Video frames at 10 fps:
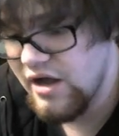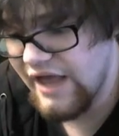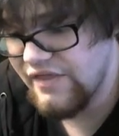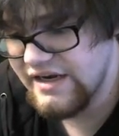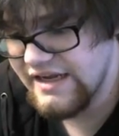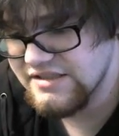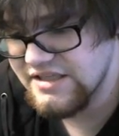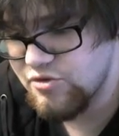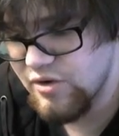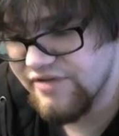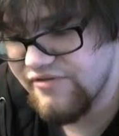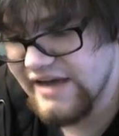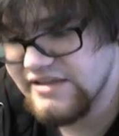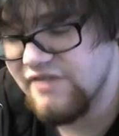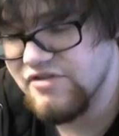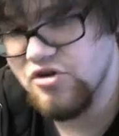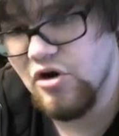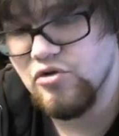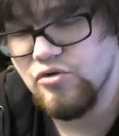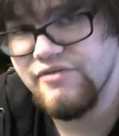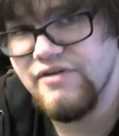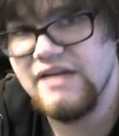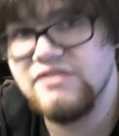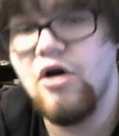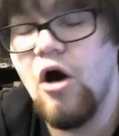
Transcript: And then he has the quick effect of the Darklord effect.